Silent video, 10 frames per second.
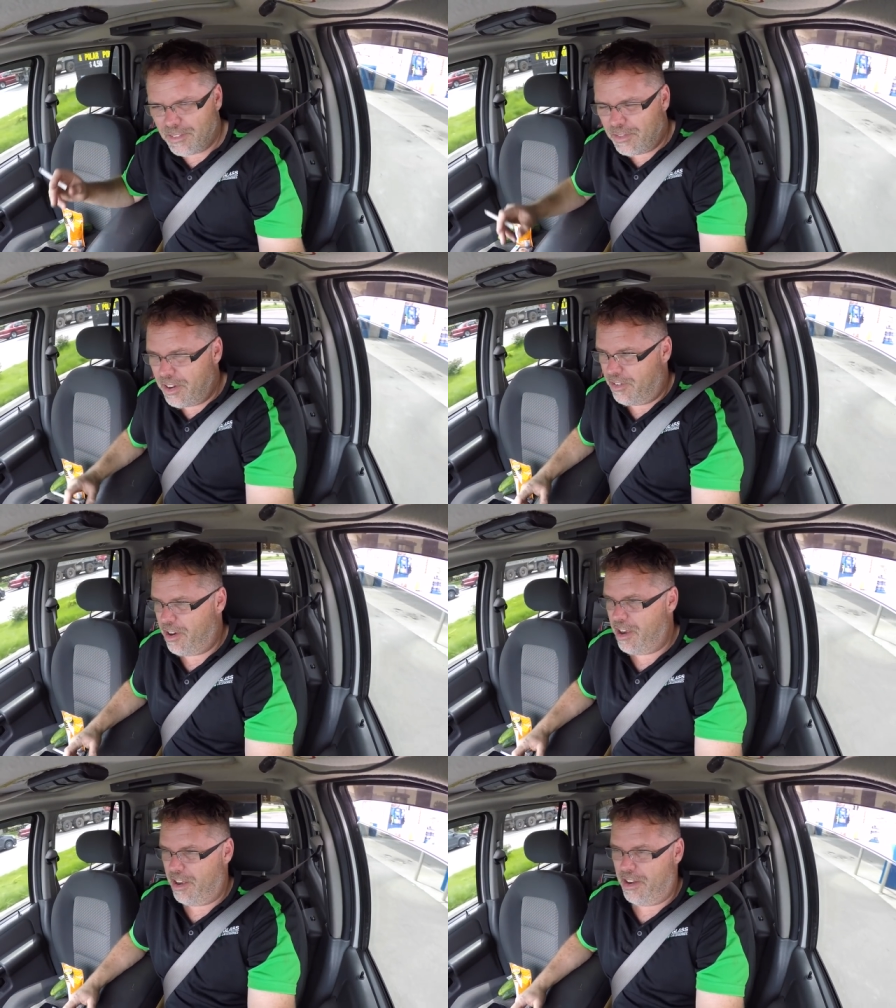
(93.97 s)
Freaking
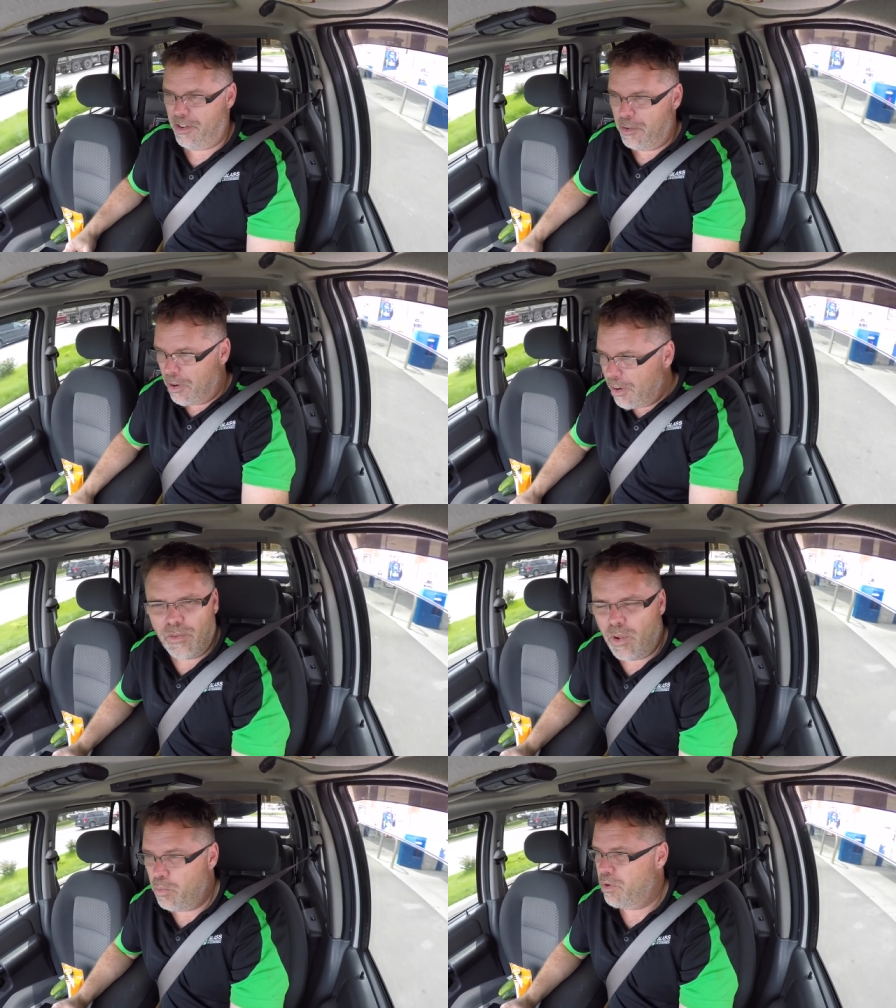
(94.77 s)
right, I do.
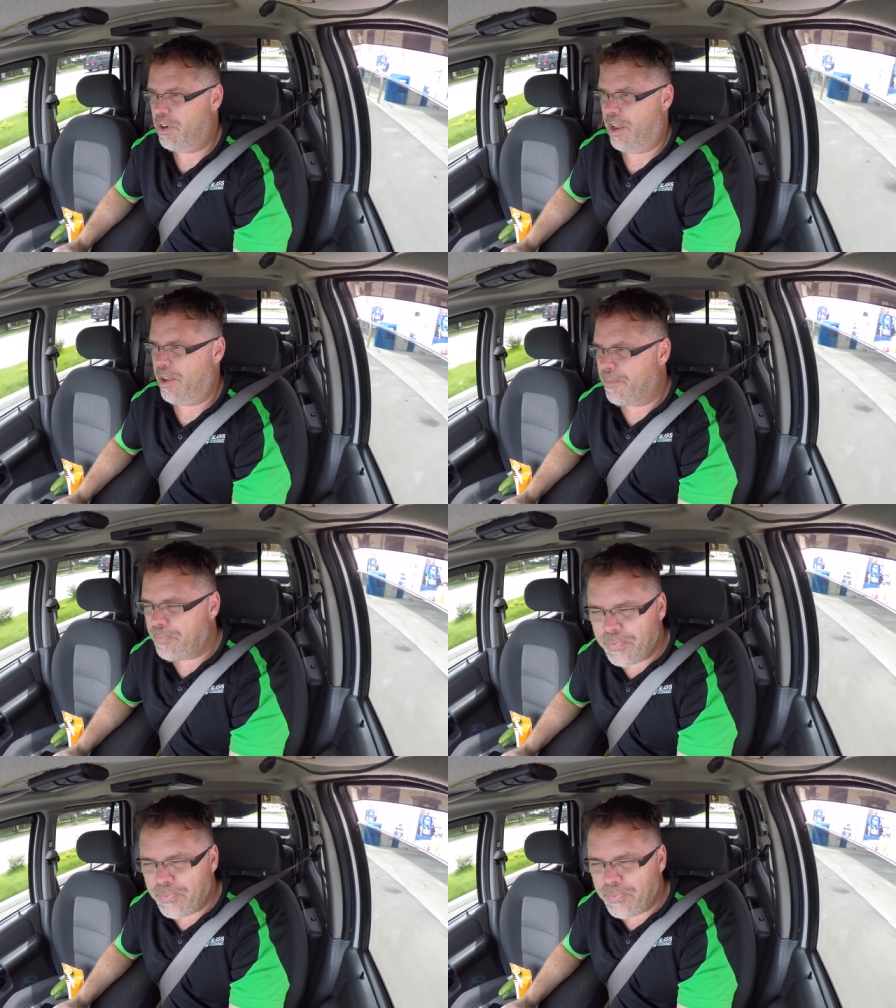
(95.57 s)
Why wouldn't I?